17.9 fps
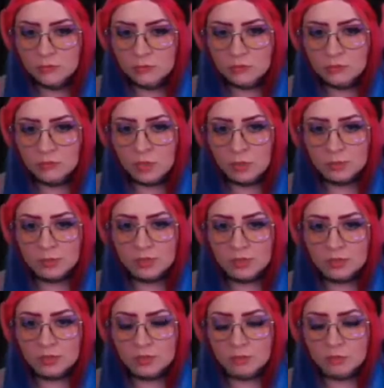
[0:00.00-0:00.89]
I'm
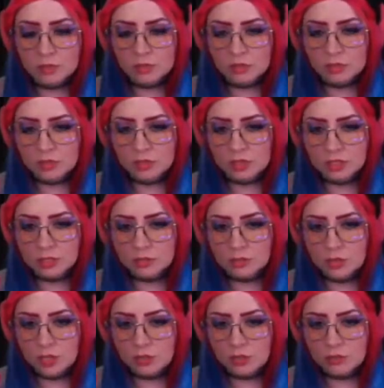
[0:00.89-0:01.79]
just gonna chase her
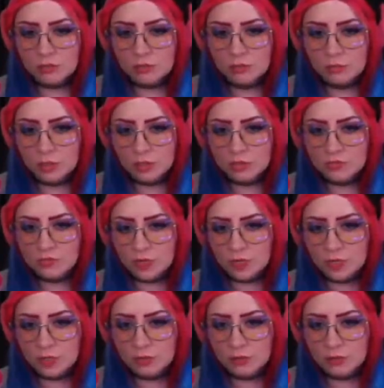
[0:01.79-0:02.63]
down. It's fine.